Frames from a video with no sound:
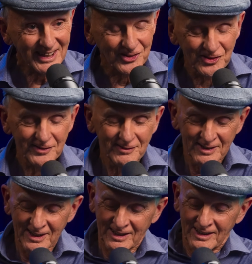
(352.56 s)
Yes.
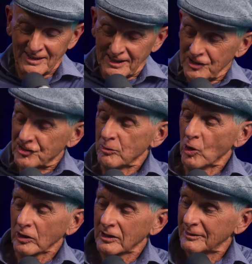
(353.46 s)
Here's the
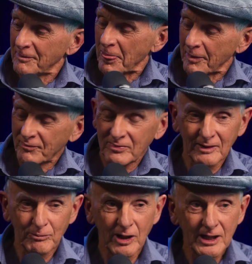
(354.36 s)
book,
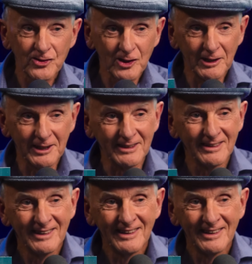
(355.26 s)
By Design.